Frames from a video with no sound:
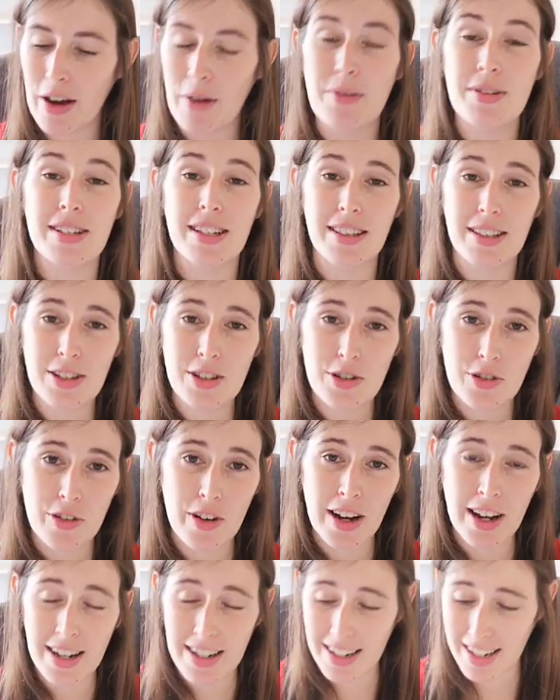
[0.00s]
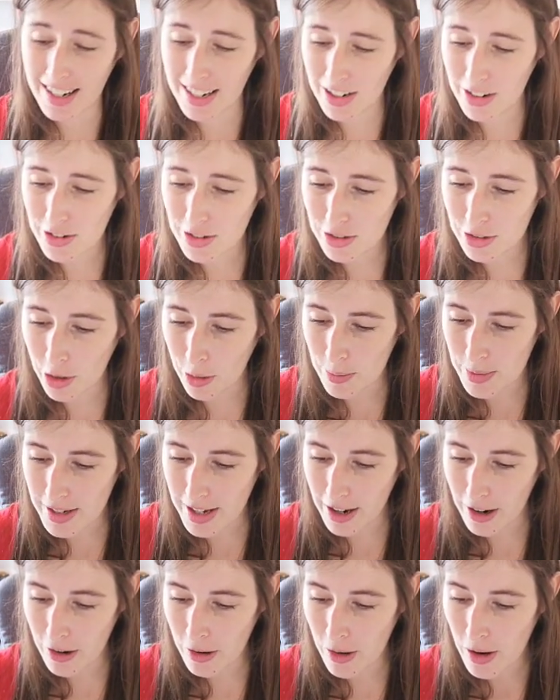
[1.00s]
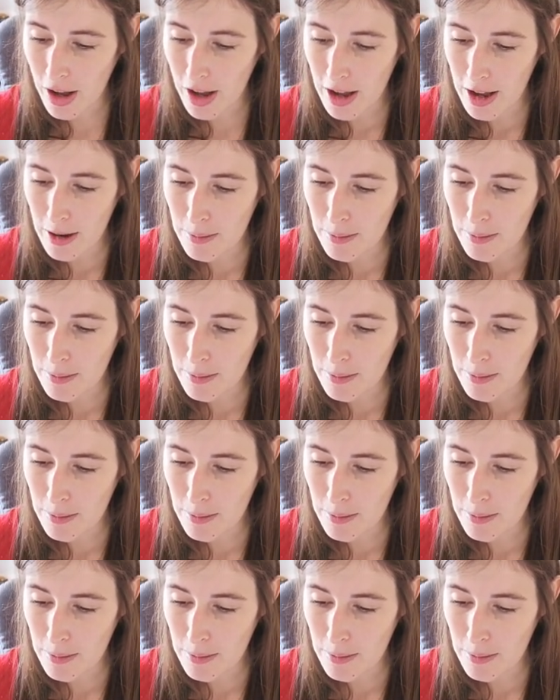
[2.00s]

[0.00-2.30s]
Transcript: I was in this trade and I got stopped out